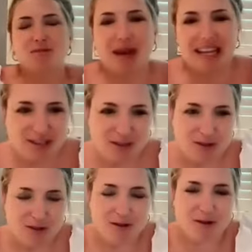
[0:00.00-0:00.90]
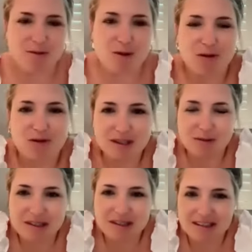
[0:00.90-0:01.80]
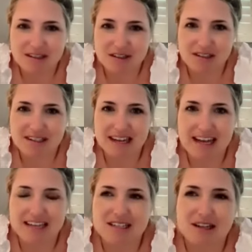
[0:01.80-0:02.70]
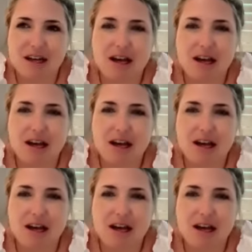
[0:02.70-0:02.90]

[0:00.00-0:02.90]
Based on what Professor Winters has just said,